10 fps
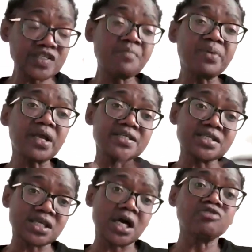some
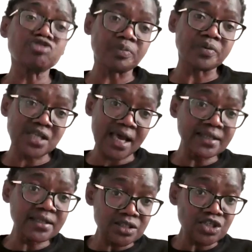places
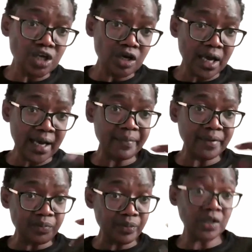100% cap,
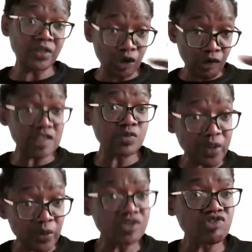and the Greens were
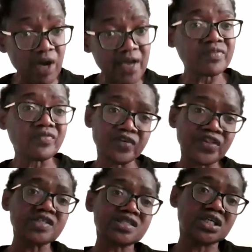the ones driving for
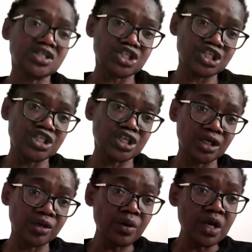this to
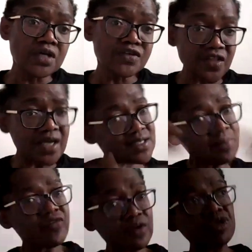continue. So that's
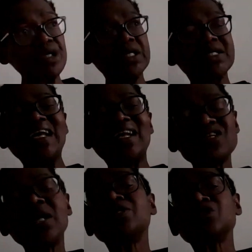something really kind of
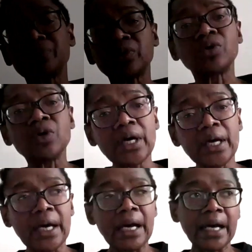tangible
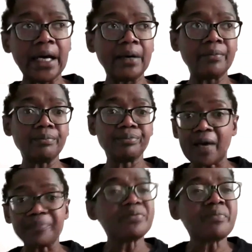
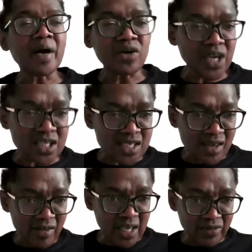that people might not
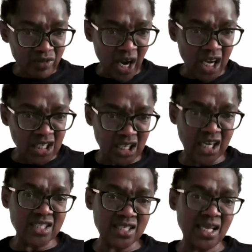necessarily even
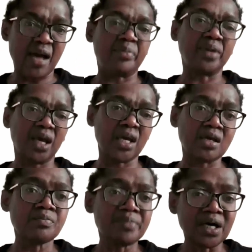recognise is
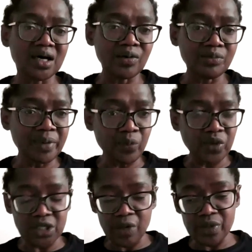happening, but
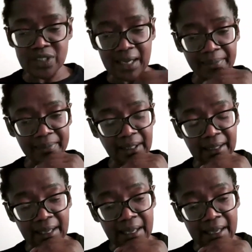we know it's happening.